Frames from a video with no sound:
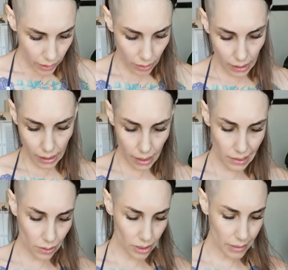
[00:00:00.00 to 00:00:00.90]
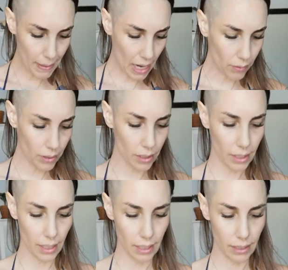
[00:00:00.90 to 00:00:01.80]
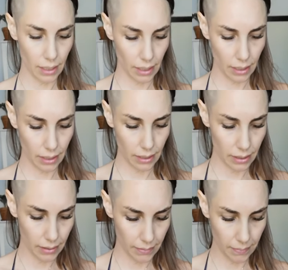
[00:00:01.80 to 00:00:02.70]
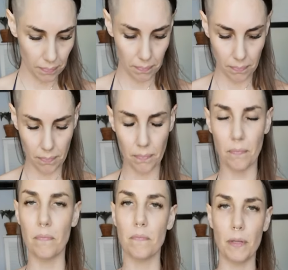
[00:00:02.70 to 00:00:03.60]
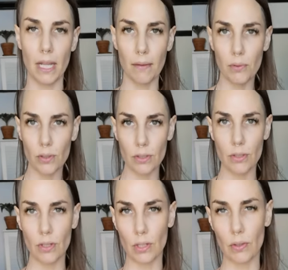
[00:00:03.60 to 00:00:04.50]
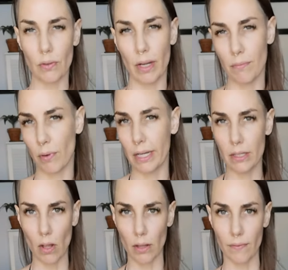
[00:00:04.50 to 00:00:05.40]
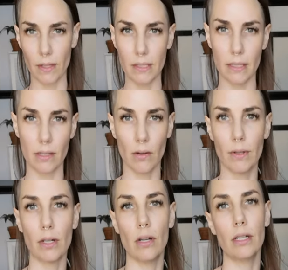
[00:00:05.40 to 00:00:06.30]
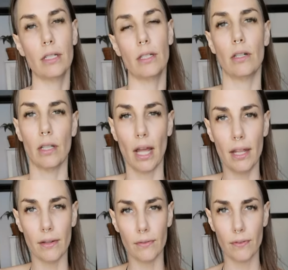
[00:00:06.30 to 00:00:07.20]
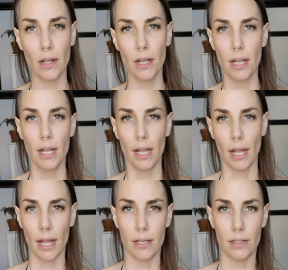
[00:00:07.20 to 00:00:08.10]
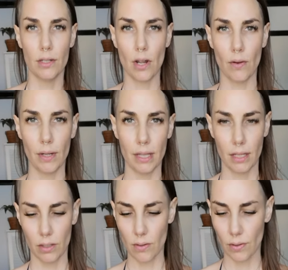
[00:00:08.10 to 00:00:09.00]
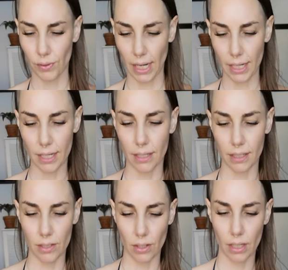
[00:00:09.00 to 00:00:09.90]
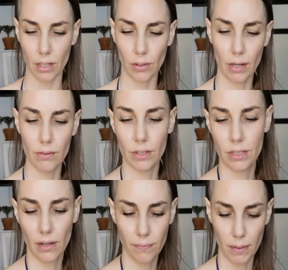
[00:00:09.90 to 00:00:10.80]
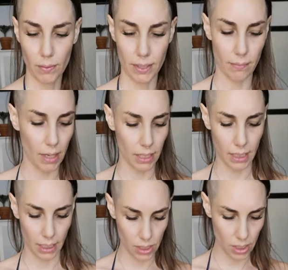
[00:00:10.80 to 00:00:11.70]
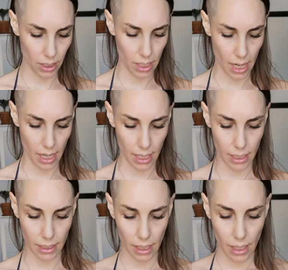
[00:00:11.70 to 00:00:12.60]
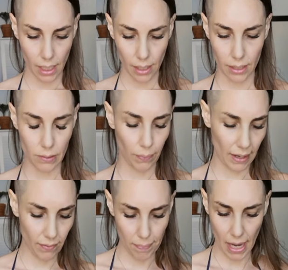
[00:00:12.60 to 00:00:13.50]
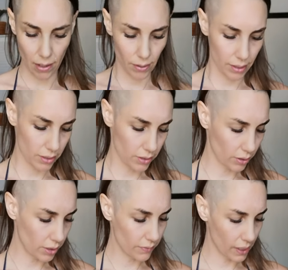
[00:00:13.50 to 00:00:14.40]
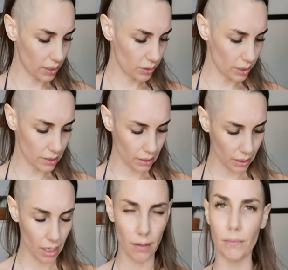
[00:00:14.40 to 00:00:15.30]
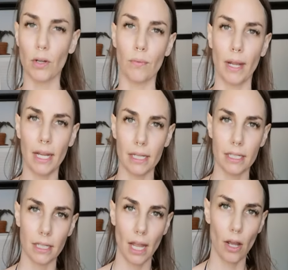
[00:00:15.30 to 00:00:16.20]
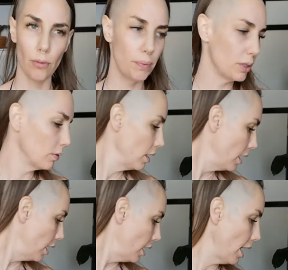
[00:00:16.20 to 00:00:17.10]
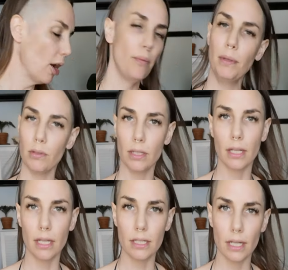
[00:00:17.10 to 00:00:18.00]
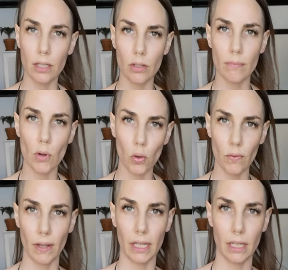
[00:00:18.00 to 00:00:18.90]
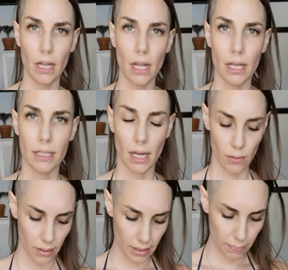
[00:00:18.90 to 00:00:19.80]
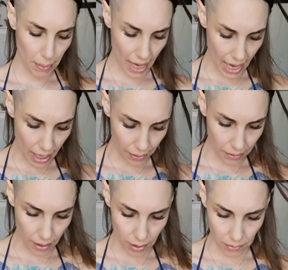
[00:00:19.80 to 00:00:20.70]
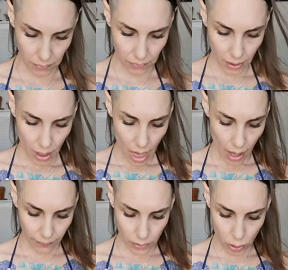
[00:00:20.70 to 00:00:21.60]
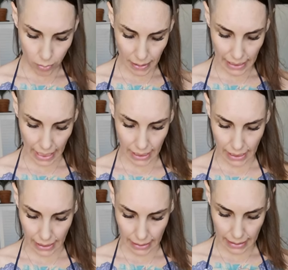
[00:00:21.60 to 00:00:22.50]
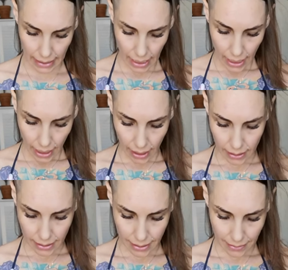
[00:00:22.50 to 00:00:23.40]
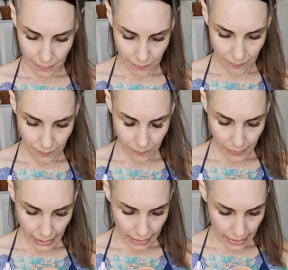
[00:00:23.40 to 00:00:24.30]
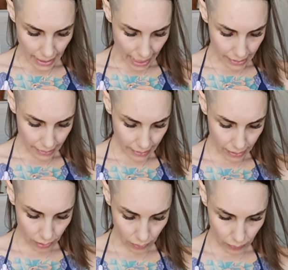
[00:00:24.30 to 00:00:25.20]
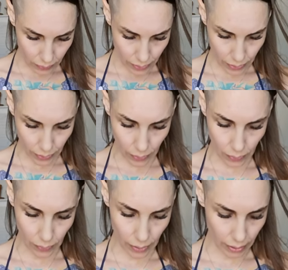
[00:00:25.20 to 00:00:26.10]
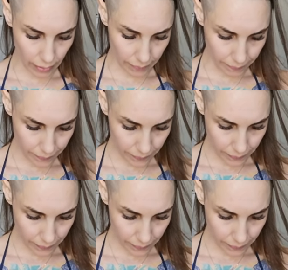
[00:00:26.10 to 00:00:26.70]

you're gonna get a surge of power and and be able to embrace all of this that's going on in your life." knowing that you create it and you're going to ground yourself maybe with some meditation and this wave of power this surge of energy is going to come your way to help you help you to continue to motivate down this path of of new beginnings it's it's asking you to um,